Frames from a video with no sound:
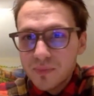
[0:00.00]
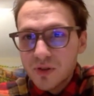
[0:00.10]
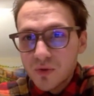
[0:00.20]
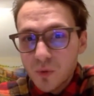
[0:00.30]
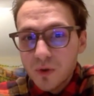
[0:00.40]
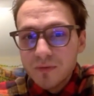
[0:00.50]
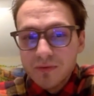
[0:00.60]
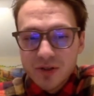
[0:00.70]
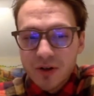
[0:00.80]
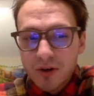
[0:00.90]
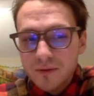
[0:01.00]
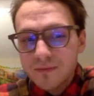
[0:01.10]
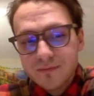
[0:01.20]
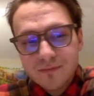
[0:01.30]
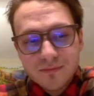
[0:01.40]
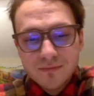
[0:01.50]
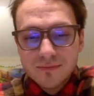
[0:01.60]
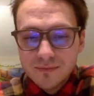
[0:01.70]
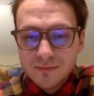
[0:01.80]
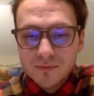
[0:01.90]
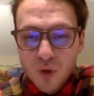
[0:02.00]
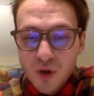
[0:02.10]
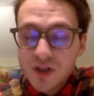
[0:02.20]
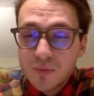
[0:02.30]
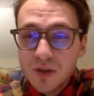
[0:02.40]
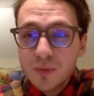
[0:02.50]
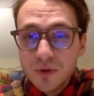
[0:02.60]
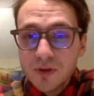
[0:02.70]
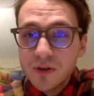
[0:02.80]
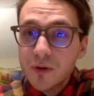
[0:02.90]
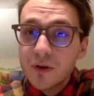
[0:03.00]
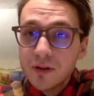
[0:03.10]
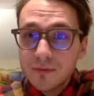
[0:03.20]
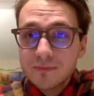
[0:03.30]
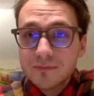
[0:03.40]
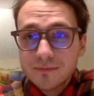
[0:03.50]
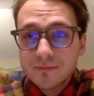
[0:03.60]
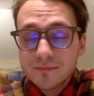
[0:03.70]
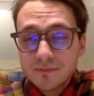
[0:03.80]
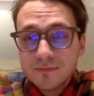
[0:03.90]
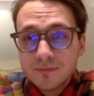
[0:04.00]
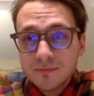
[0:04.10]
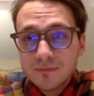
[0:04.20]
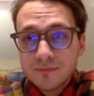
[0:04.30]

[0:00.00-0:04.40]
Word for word: you know, basically sort of start pushing people to do it.